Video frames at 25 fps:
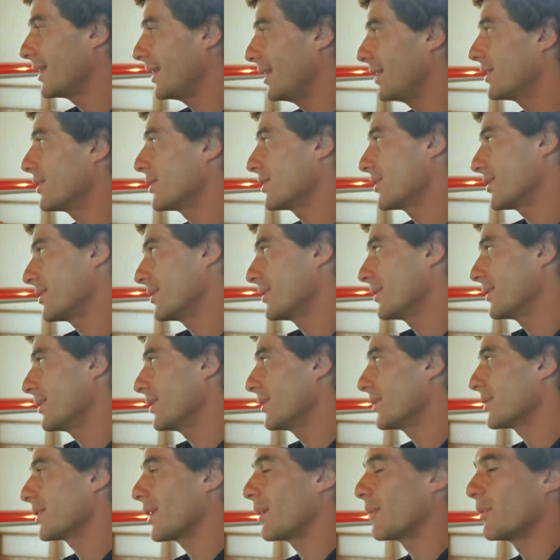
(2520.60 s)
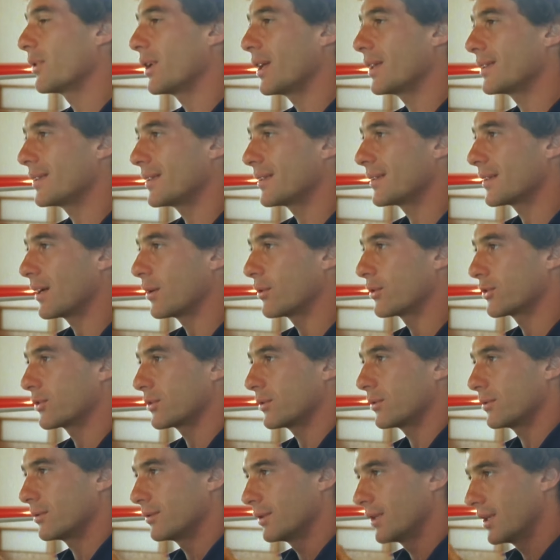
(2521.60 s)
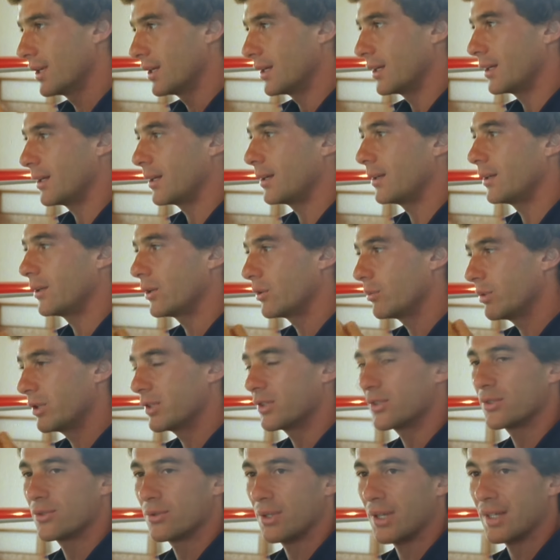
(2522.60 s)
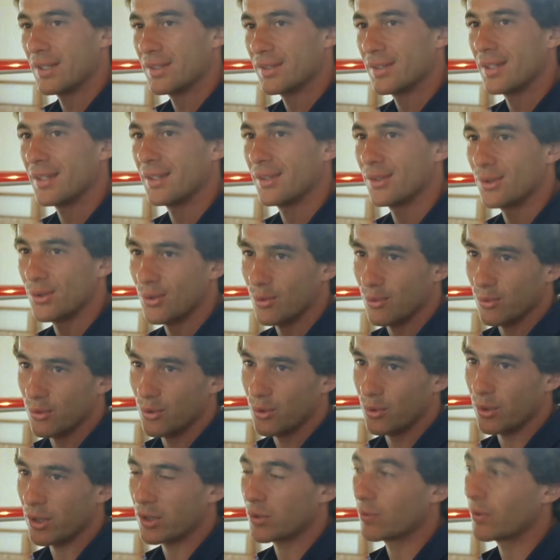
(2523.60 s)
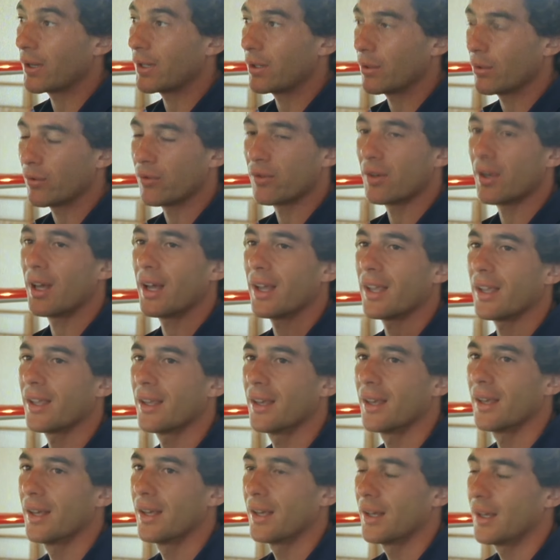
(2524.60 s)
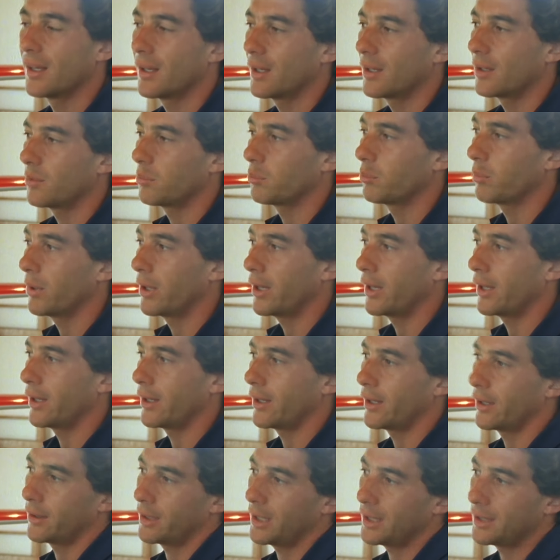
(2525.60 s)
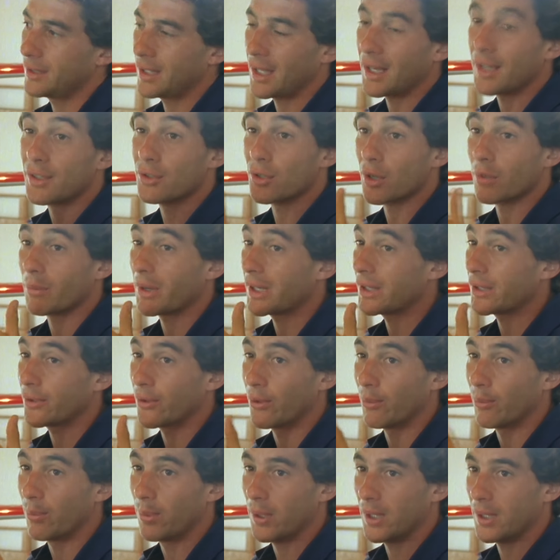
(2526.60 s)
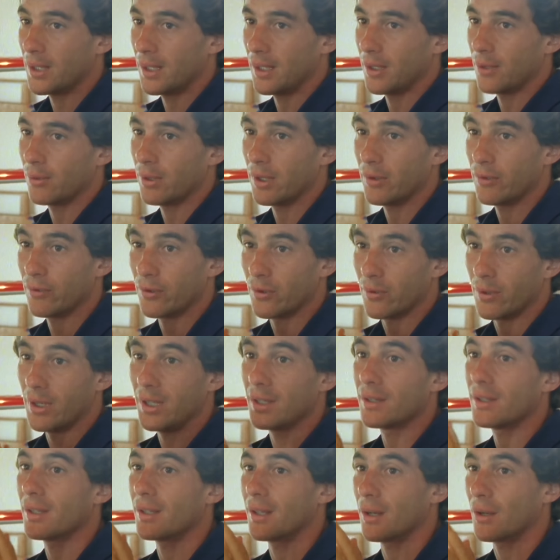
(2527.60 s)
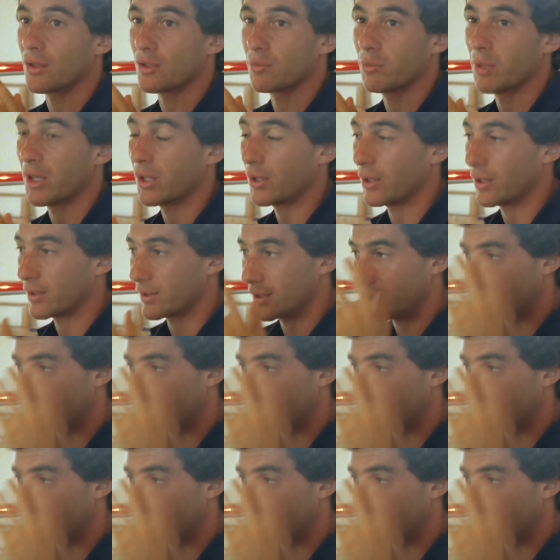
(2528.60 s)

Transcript: it's some ways it's also a little bit stressing to do it when you fly. But uh, it takes your mind completely away from anything else because